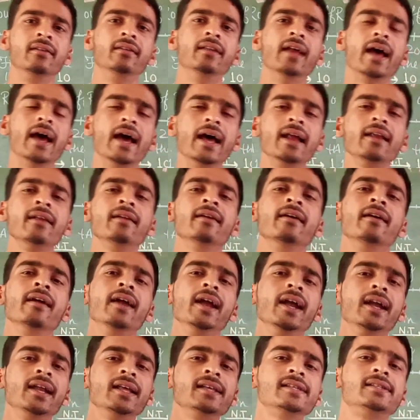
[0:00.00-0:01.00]

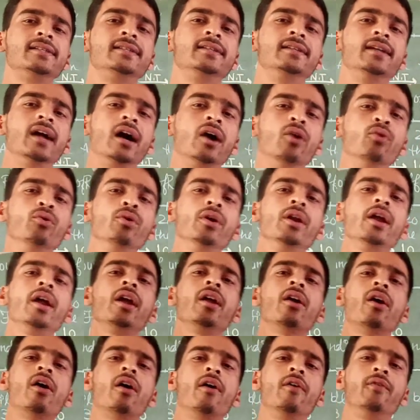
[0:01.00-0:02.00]
then it is
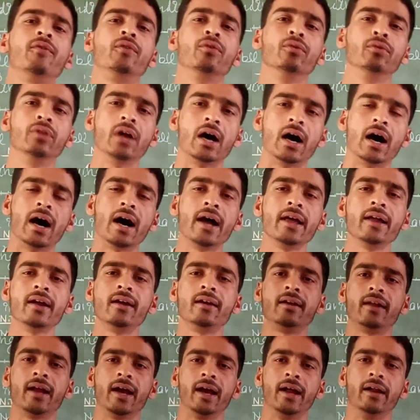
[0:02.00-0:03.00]
rounded off to the
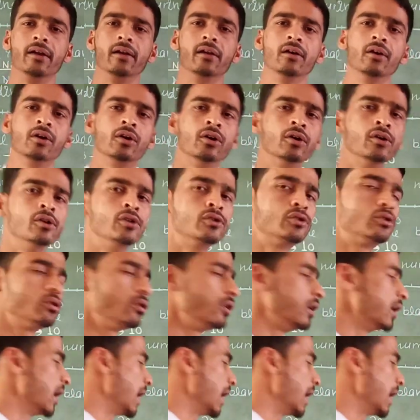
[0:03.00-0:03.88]
higher ten. So